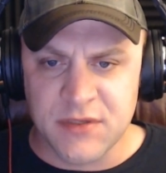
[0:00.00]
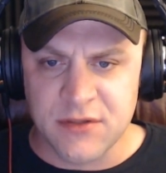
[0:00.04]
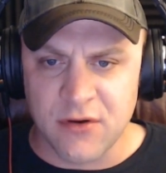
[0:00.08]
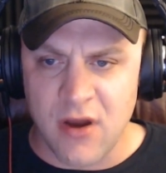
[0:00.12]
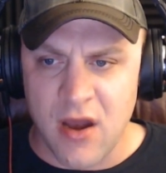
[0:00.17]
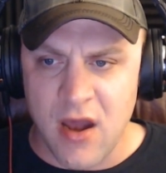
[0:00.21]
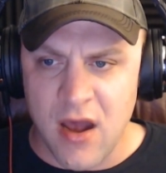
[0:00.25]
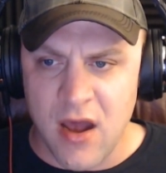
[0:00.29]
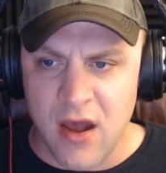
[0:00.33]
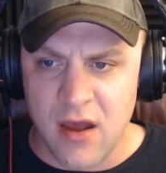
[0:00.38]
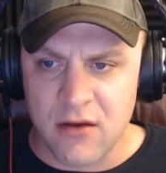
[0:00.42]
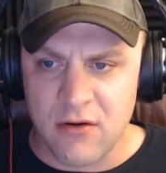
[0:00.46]

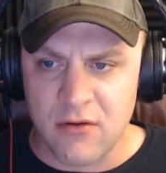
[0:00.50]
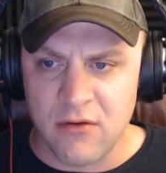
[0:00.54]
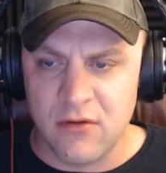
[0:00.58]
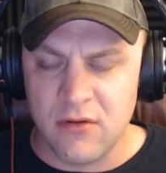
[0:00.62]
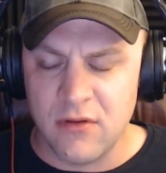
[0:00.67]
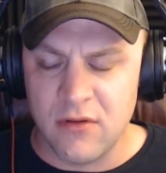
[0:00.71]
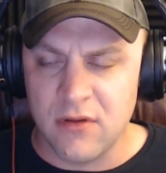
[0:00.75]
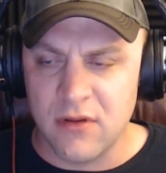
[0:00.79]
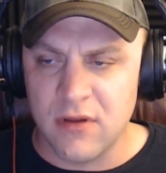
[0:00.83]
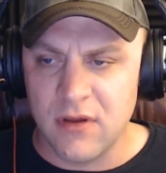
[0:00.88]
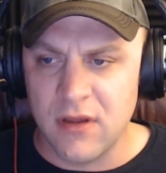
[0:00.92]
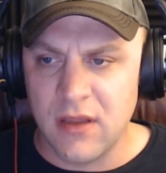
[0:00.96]
Hodl
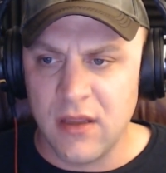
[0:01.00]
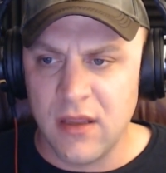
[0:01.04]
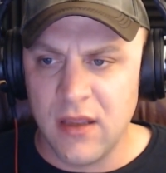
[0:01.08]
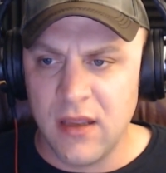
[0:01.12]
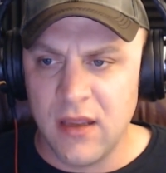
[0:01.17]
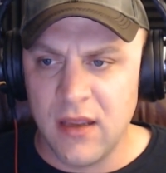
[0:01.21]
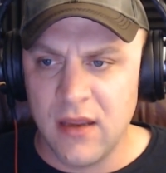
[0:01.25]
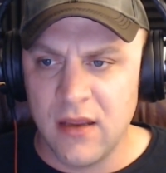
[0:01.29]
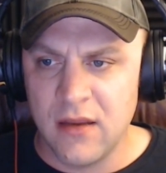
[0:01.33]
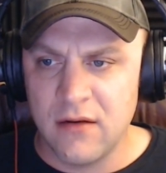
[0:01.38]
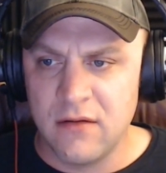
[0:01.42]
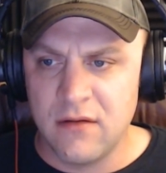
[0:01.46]

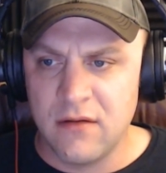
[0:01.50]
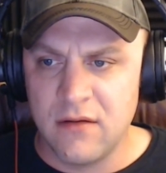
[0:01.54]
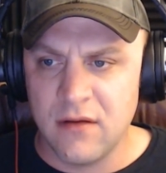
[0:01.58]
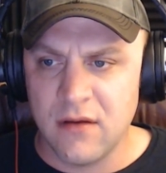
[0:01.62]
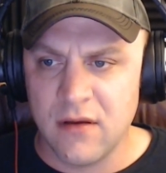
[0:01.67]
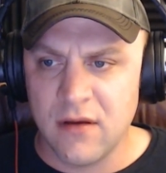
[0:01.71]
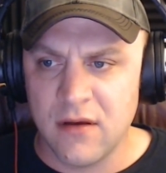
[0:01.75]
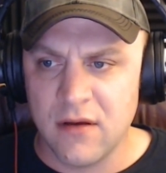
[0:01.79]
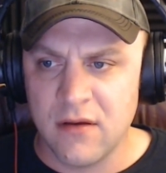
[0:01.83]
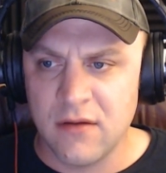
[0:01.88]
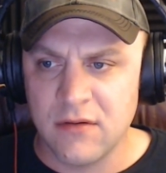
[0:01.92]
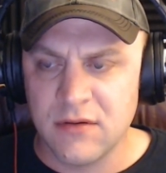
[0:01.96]
and
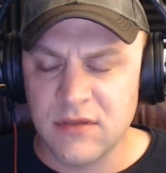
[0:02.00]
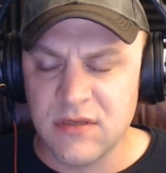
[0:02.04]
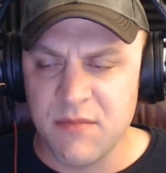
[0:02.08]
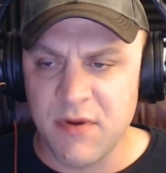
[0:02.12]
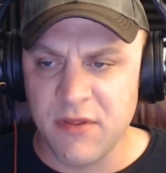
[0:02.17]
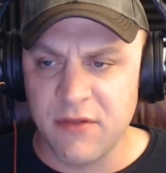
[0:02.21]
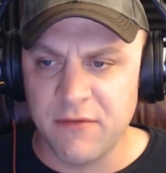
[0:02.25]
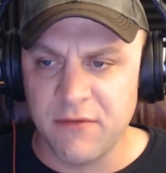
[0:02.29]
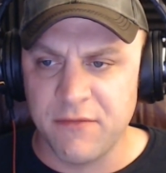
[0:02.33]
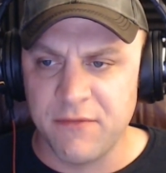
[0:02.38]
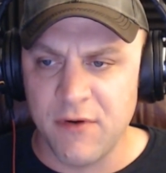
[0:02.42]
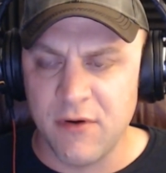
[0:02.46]
some other
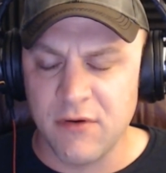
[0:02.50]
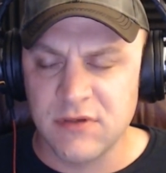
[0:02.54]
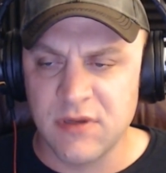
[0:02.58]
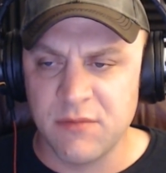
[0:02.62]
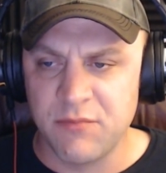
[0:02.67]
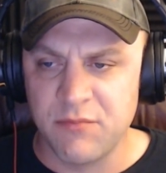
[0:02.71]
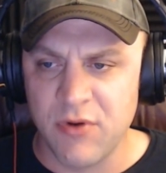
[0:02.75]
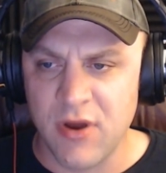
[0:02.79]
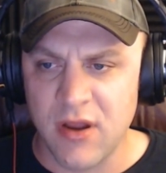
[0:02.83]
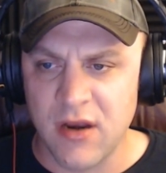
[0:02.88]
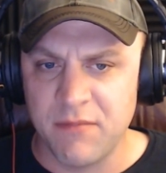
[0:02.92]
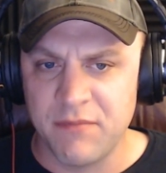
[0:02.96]
folks that
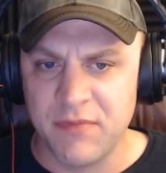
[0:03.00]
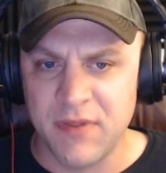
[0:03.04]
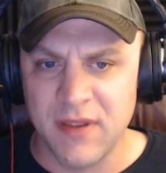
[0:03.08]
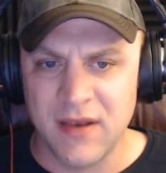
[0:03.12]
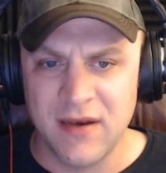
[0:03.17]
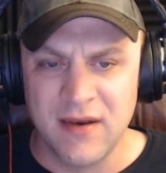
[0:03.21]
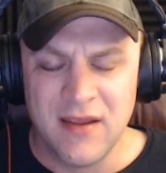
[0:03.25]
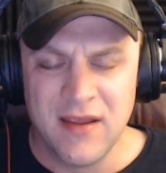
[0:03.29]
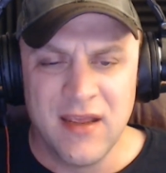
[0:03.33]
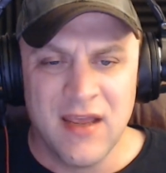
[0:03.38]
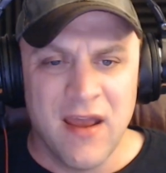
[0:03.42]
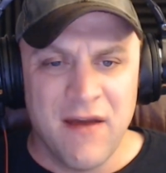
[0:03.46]
brought up then,
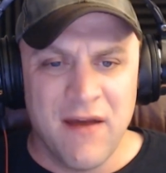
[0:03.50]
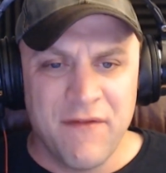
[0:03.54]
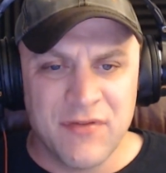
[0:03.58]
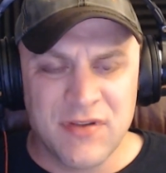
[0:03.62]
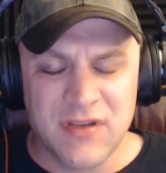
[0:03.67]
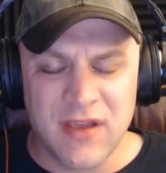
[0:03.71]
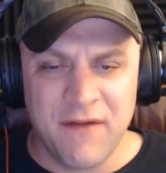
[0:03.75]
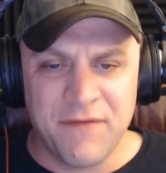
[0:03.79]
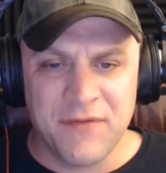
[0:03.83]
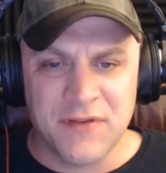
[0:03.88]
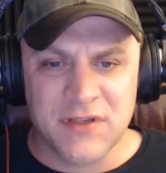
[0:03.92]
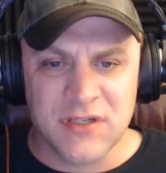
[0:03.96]

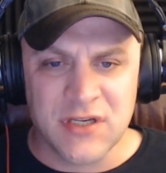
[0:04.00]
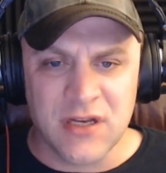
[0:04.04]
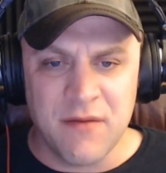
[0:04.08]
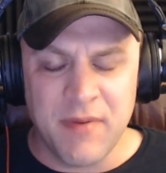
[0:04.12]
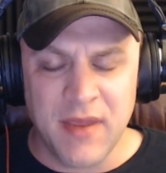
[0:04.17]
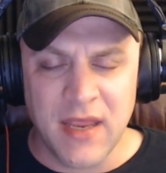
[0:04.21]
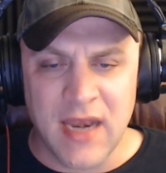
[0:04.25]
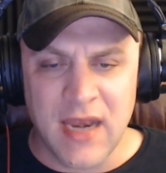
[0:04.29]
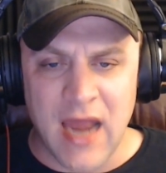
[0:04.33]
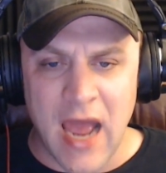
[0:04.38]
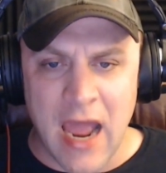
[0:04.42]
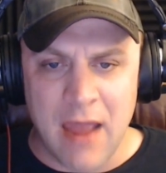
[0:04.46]
if it's going to be
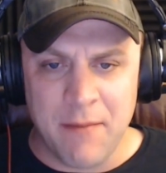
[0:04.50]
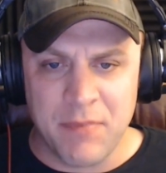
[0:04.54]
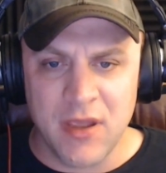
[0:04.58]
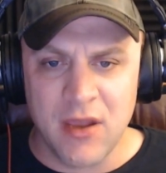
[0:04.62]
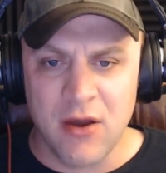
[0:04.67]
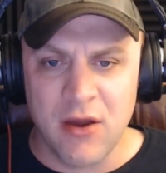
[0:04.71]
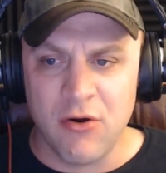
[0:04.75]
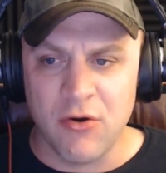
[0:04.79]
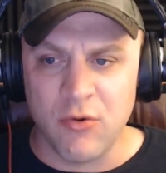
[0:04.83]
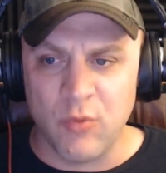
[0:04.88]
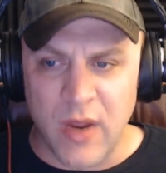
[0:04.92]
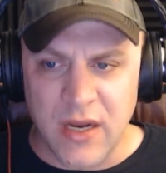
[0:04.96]
an IPO,
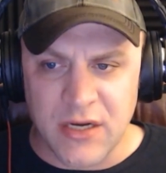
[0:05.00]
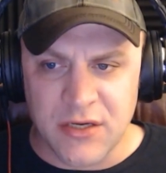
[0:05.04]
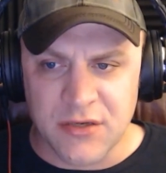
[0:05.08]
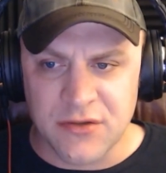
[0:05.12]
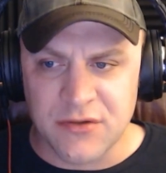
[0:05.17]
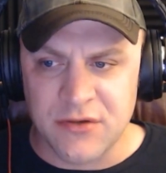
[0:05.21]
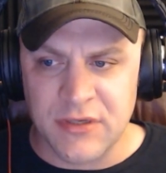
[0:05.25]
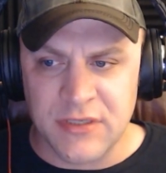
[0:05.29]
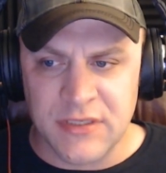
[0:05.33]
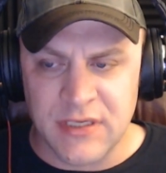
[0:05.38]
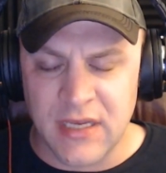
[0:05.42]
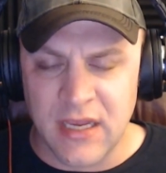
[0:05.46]
a
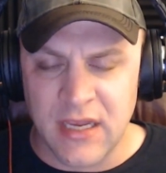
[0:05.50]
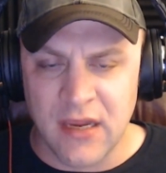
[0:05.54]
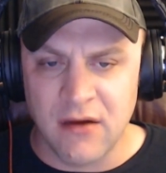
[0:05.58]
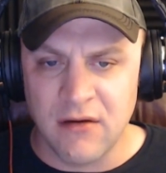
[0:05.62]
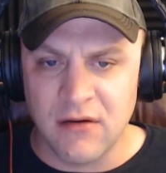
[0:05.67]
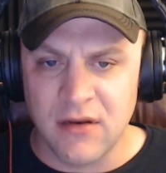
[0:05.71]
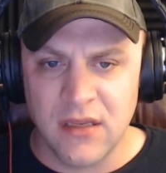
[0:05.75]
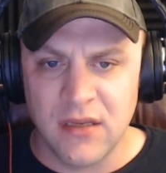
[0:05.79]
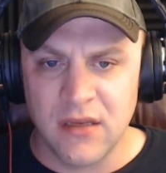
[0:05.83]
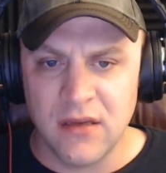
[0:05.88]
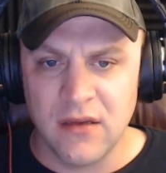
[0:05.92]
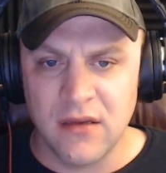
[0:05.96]
registered
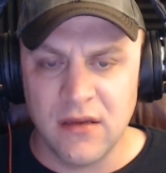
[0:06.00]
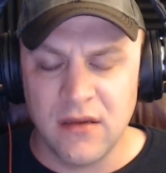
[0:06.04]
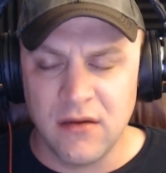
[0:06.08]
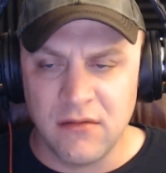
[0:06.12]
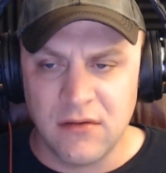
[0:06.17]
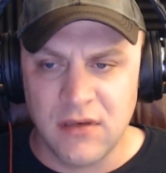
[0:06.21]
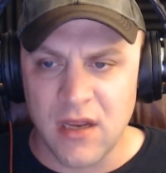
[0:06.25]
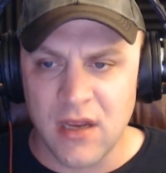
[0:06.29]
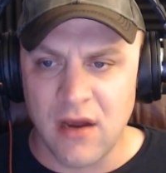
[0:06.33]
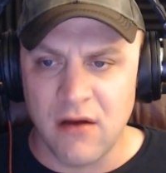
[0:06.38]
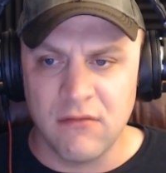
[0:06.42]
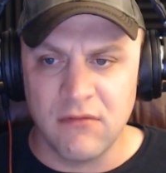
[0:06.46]
security, you
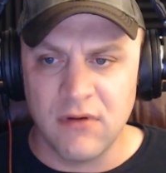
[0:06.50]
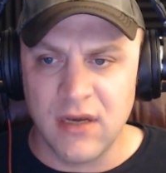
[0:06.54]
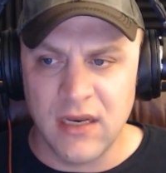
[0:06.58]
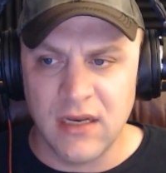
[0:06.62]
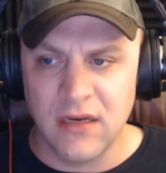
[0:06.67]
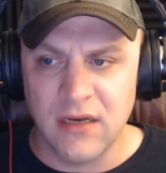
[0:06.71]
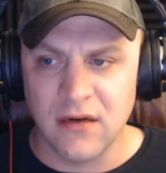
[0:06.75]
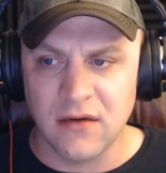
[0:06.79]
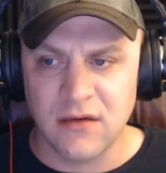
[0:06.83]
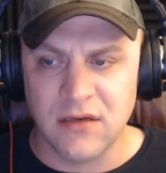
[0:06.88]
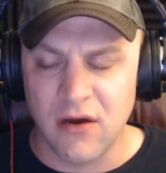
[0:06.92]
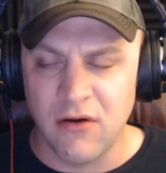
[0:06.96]
don't need a
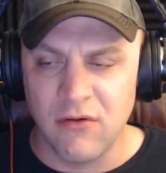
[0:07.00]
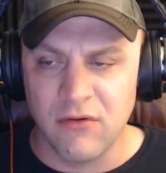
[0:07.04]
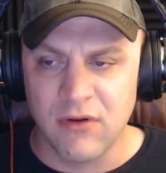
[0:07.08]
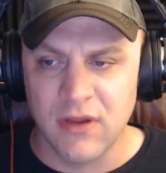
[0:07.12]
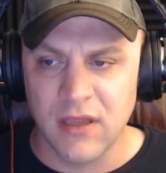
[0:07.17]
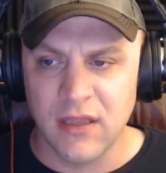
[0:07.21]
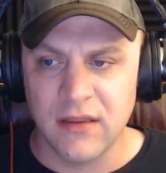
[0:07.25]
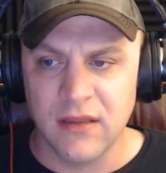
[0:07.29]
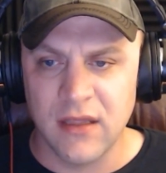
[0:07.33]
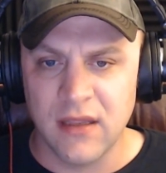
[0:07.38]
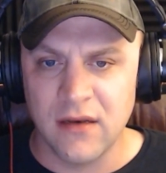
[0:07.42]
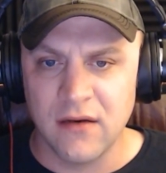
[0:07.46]
token
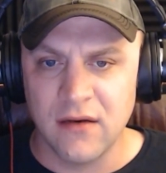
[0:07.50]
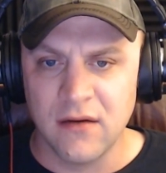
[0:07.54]
then.